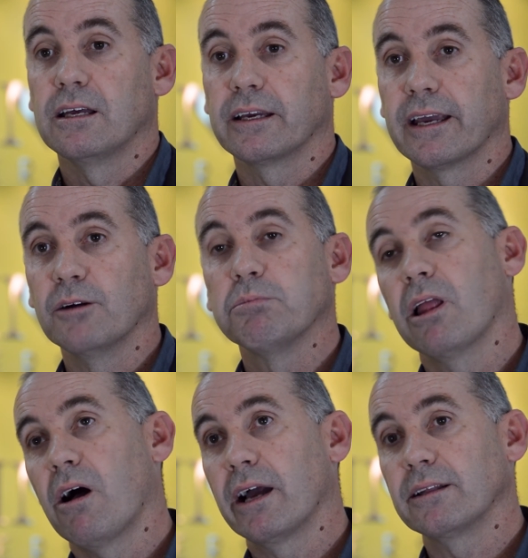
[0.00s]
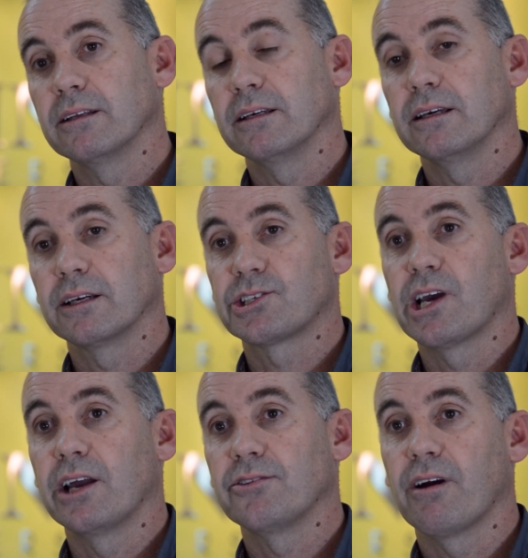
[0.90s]
Again, applying the
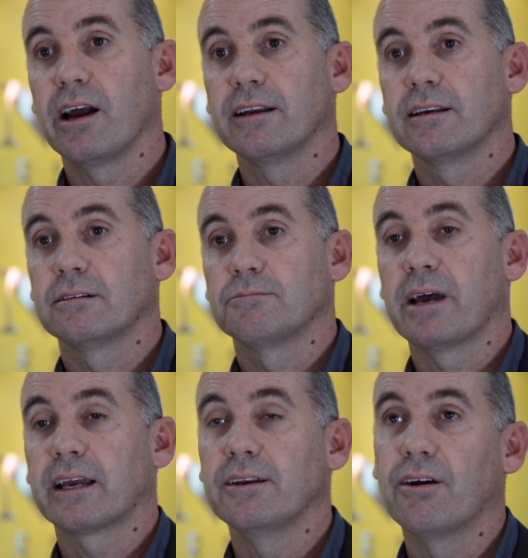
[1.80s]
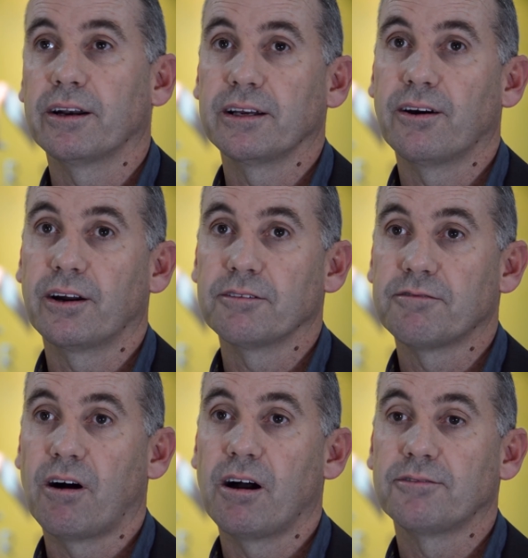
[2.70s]
exchange rate back in
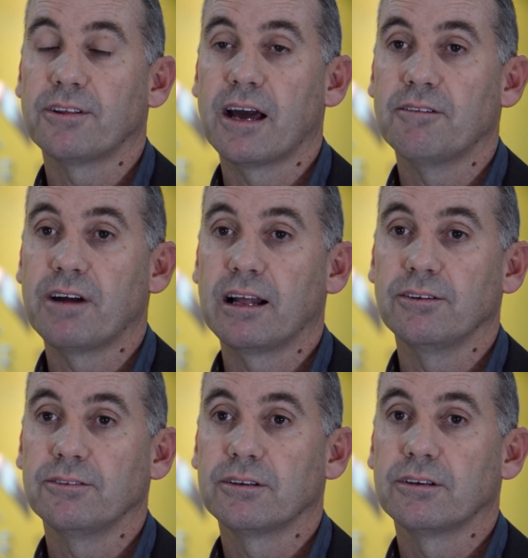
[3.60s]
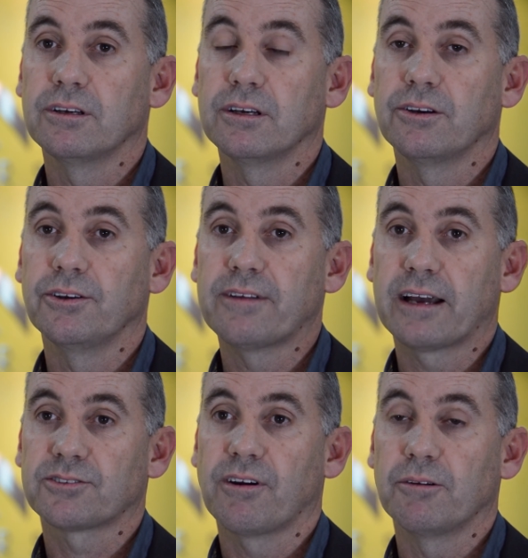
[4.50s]
1995 to that value, her
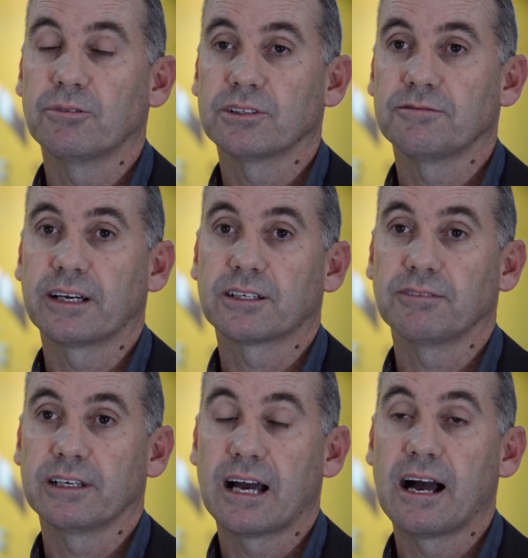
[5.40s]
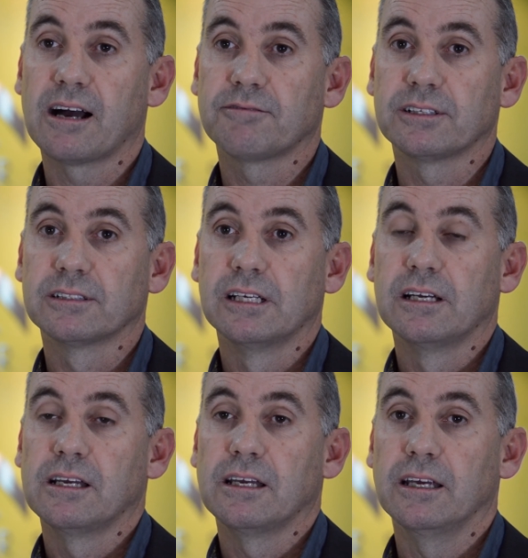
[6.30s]
tax rate was effectively halved,
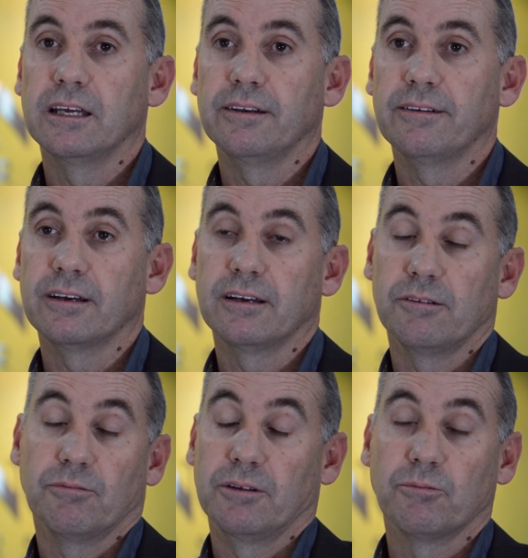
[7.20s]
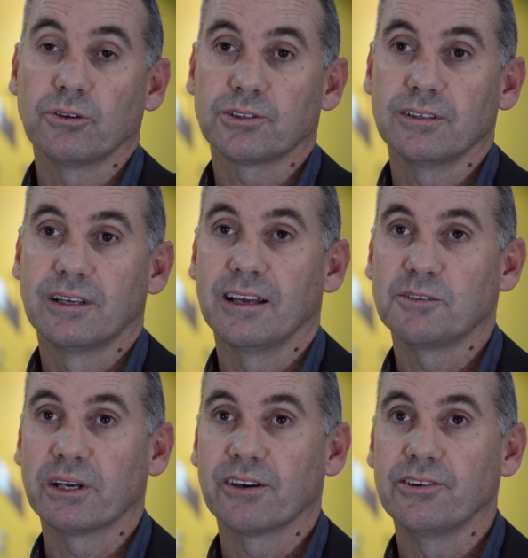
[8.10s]
and it wasn't as
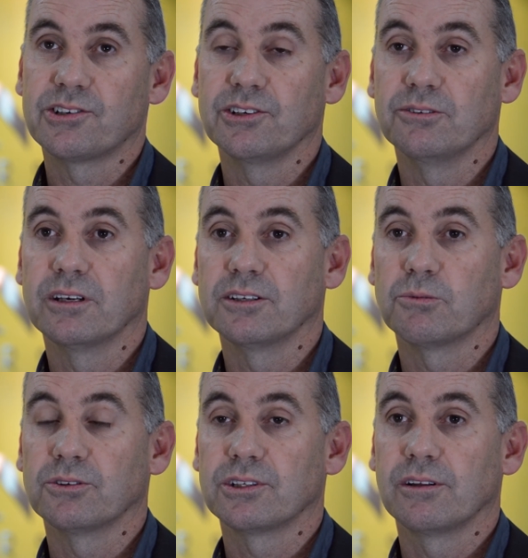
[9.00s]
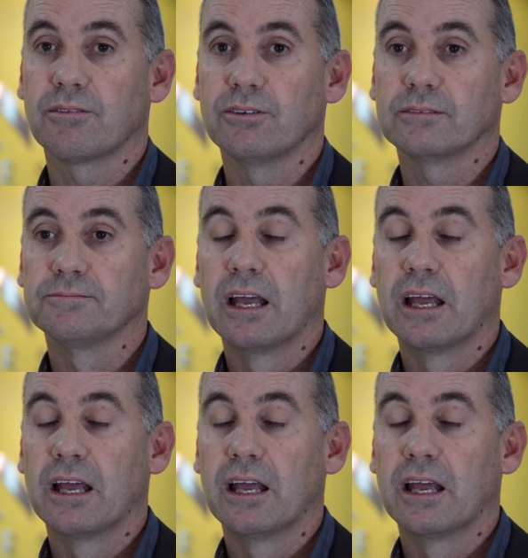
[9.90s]
big an issue as what she thought.